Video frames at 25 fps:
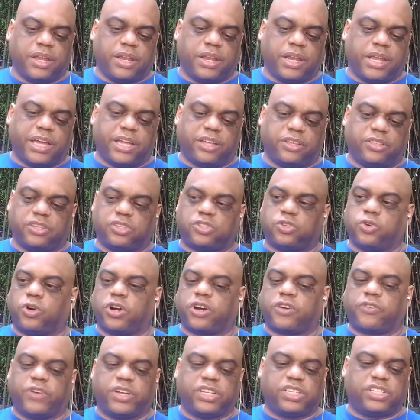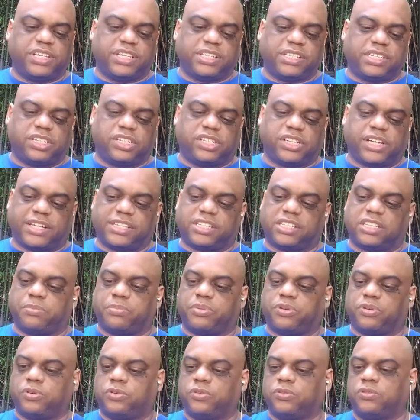Now the torque wrench is
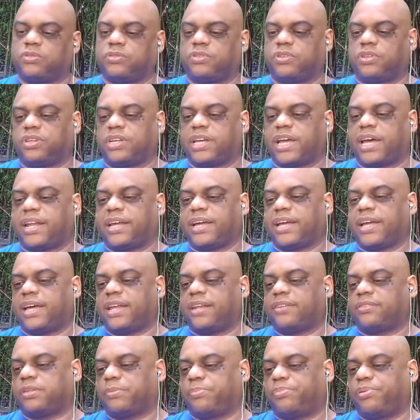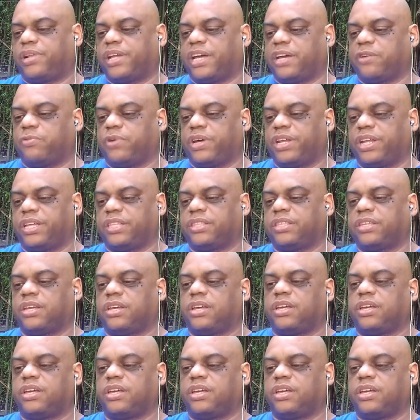adjustable. Gotta gotta have to play with it.